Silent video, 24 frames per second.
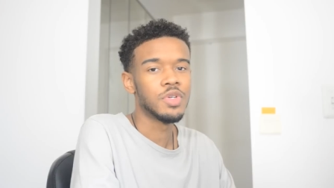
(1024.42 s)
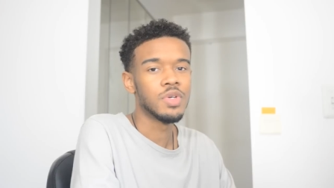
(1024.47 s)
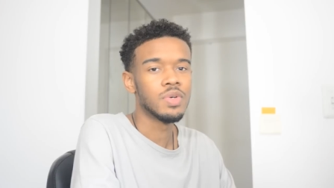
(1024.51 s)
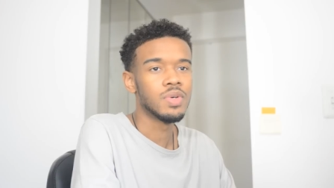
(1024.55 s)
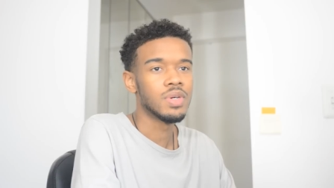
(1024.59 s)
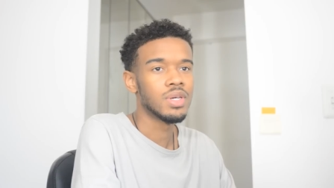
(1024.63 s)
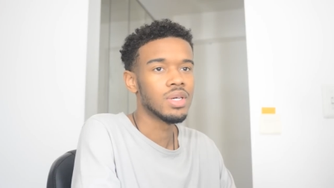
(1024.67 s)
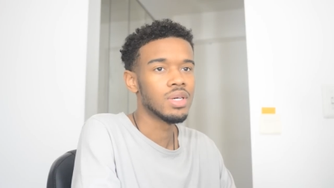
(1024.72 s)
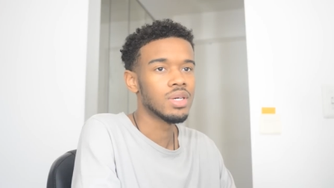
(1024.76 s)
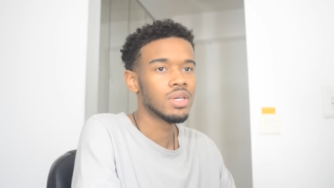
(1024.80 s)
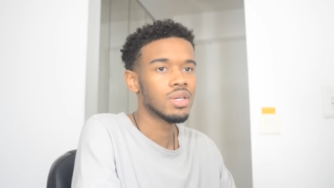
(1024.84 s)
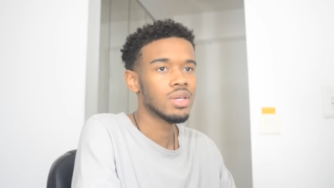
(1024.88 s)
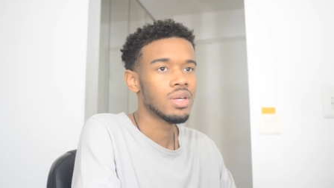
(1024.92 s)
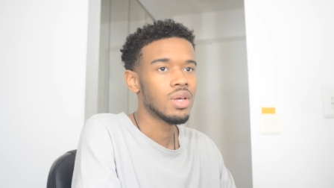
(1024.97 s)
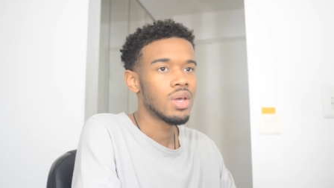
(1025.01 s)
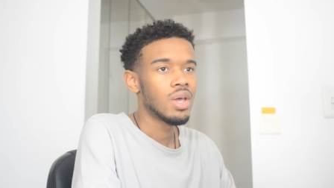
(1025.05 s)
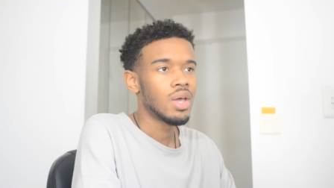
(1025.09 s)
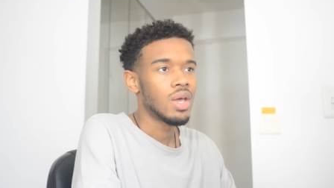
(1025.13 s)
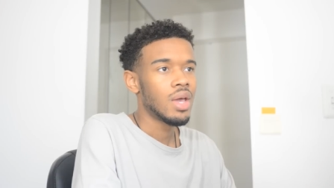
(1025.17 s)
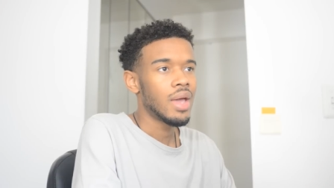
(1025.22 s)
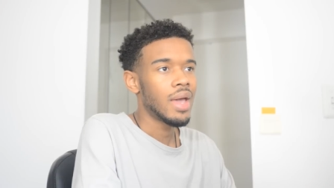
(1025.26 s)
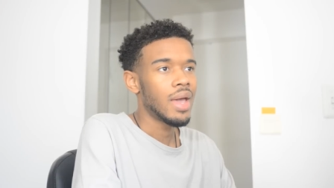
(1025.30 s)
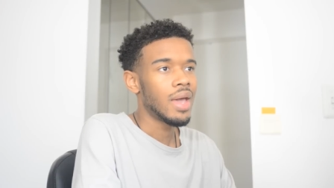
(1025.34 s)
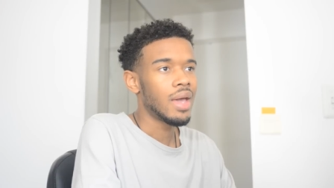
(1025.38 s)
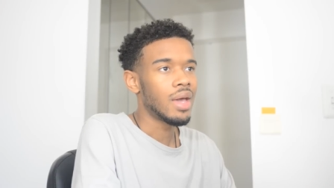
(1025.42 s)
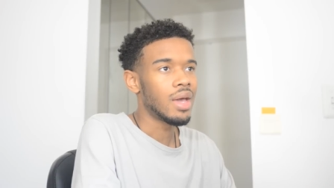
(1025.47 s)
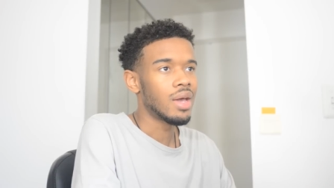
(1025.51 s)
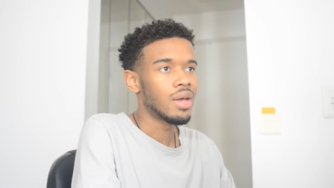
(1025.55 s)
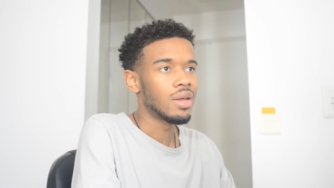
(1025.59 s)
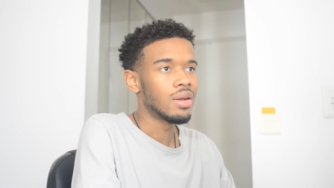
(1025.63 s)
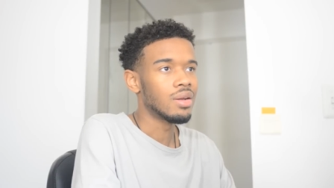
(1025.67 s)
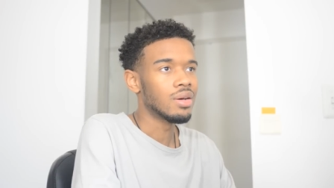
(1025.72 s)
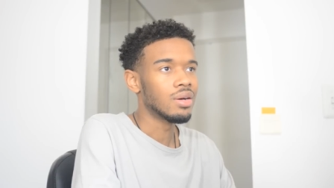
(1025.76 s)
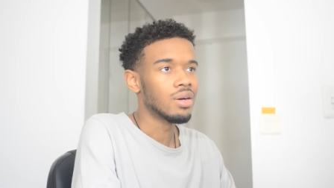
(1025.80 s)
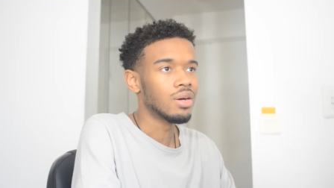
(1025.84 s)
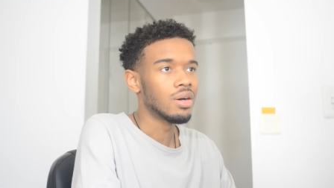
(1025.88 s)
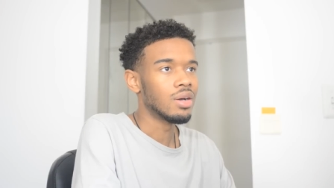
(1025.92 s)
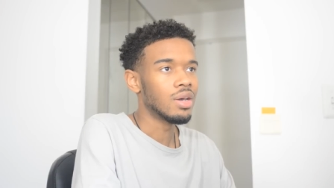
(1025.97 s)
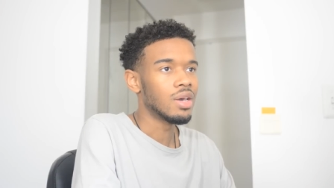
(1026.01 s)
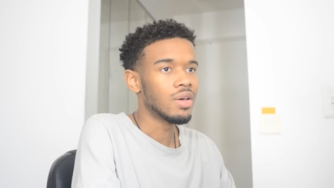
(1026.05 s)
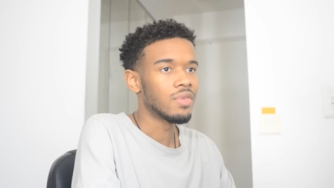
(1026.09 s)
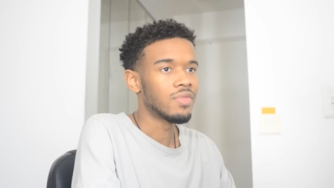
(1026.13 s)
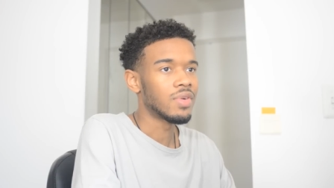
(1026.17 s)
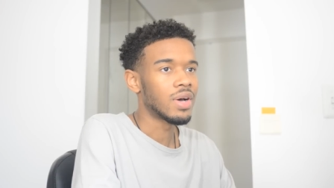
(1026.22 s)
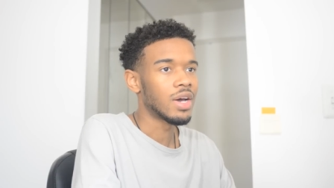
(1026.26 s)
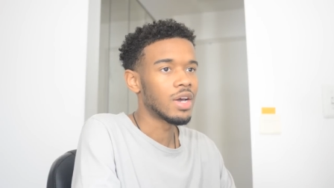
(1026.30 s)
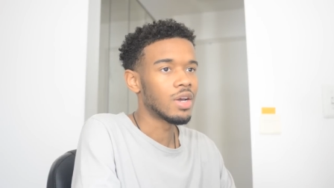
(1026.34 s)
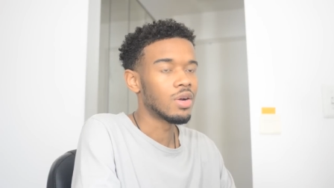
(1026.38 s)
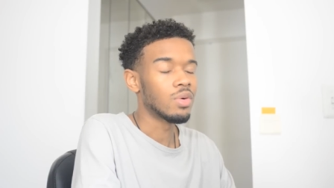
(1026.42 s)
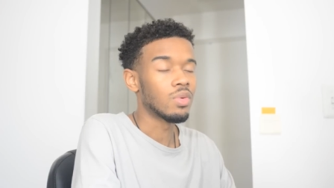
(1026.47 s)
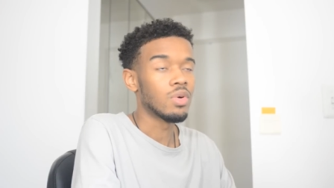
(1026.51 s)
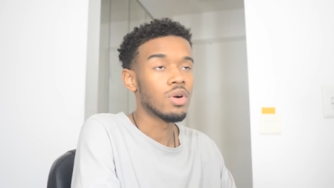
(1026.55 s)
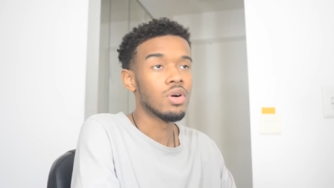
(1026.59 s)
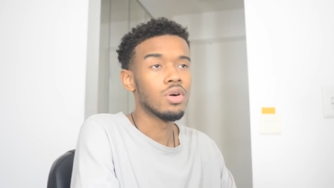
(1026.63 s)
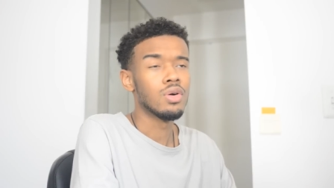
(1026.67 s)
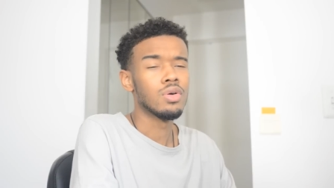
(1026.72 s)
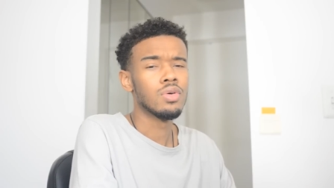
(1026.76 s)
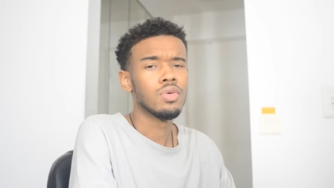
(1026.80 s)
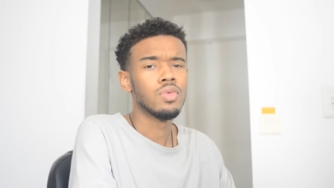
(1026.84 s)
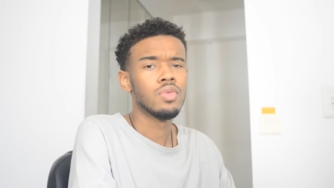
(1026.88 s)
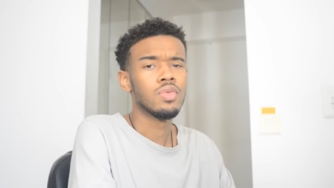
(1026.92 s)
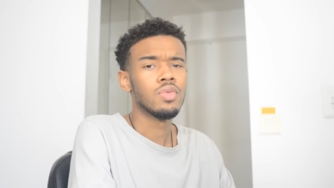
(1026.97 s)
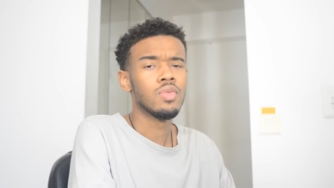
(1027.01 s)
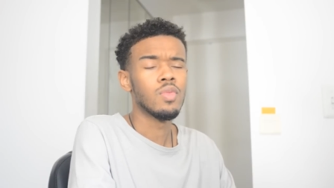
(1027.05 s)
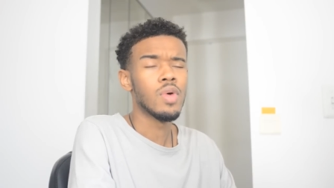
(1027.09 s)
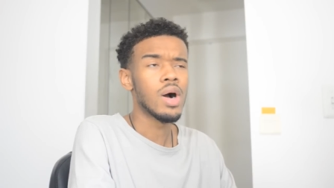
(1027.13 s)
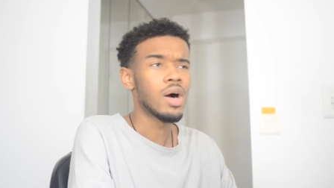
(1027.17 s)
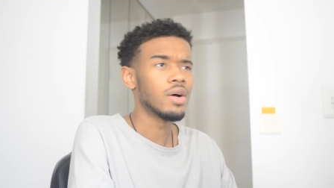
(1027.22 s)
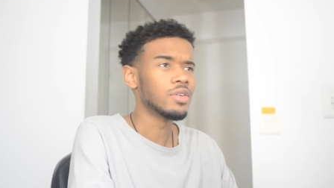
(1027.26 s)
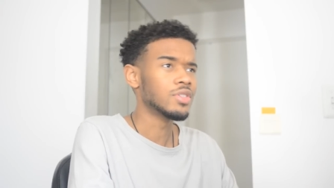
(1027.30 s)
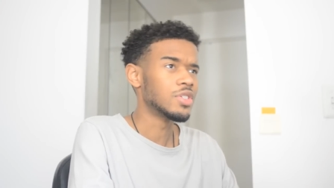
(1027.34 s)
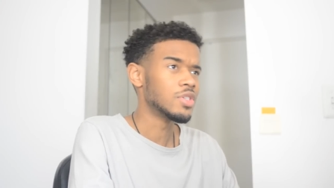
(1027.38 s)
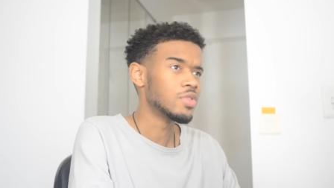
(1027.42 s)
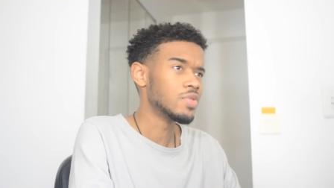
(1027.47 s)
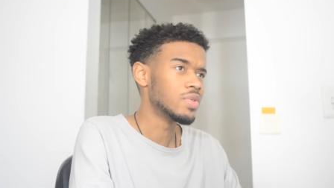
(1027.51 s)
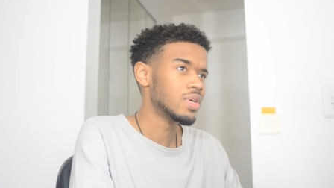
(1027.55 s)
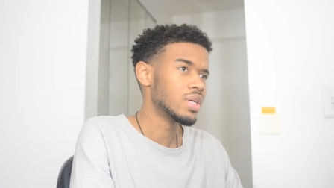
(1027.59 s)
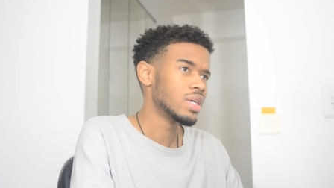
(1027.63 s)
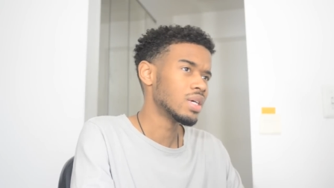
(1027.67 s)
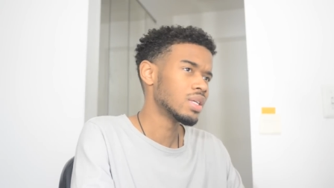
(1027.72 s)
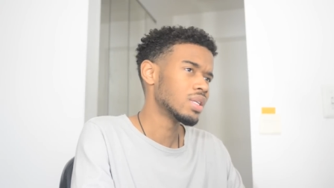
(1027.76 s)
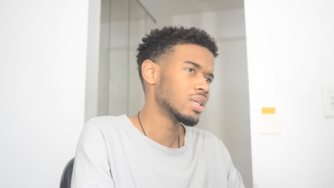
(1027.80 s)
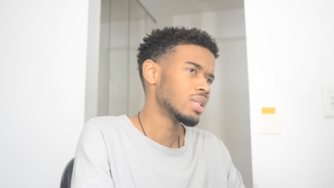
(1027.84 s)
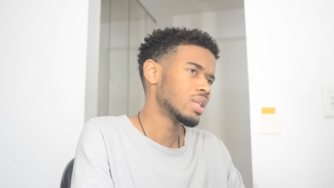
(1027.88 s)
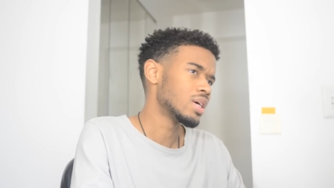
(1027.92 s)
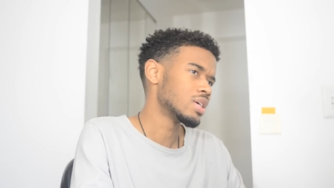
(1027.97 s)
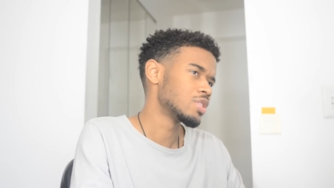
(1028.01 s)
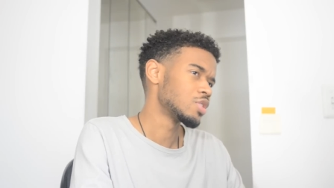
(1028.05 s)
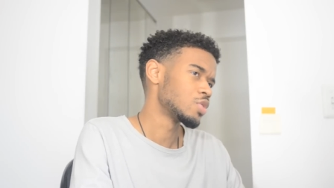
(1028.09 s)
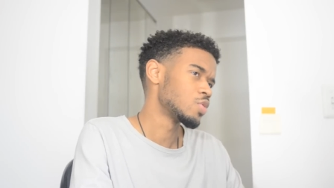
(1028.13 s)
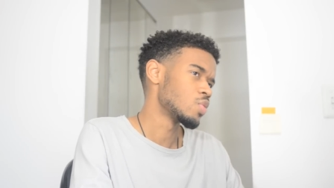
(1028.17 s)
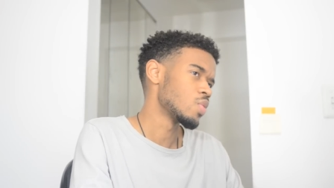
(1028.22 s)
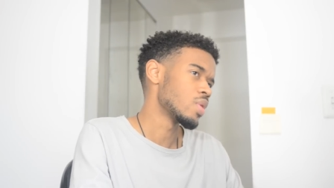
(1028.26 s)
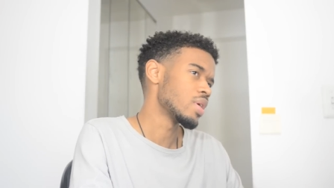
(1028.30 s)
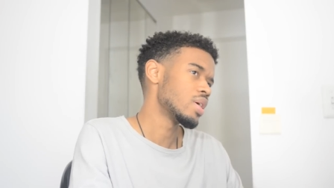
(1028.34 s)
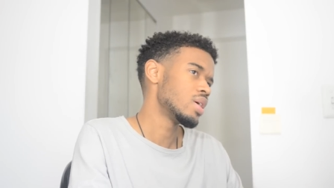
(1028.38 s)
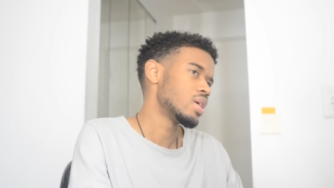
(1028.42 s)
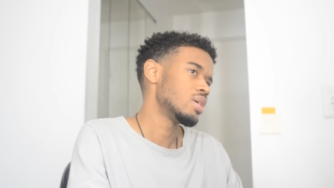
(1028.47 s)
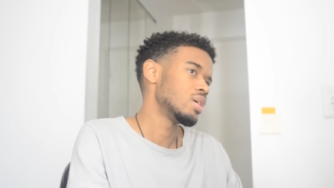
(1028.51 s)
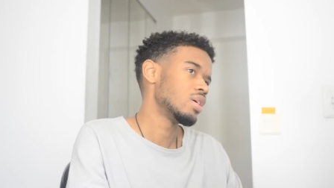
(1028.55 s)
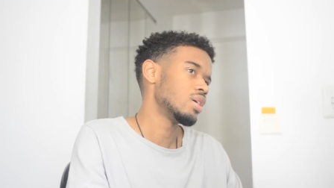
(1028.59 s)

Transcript: doing it, and uh, if I grow while doing it, then that's great.